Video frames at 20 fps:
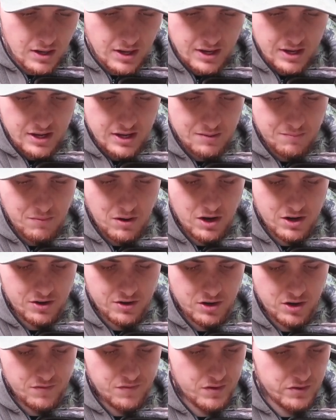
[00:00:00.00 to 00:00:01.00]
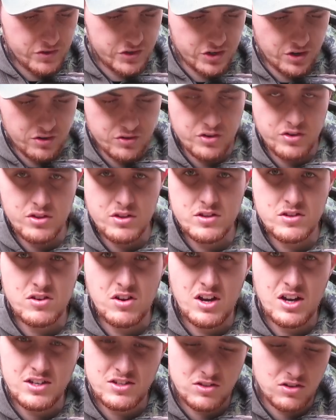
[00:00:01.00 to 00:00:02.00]
I don't know if I've showed you this
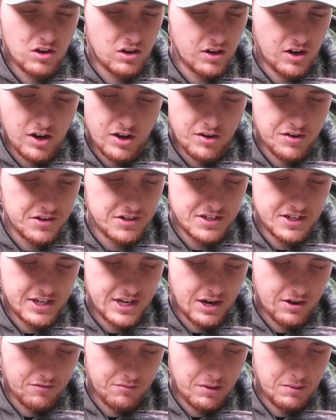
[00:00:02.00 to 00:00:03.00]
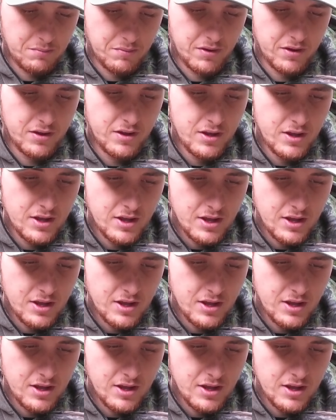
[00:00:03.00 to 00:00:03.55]
guy's not, I honestly can't remember,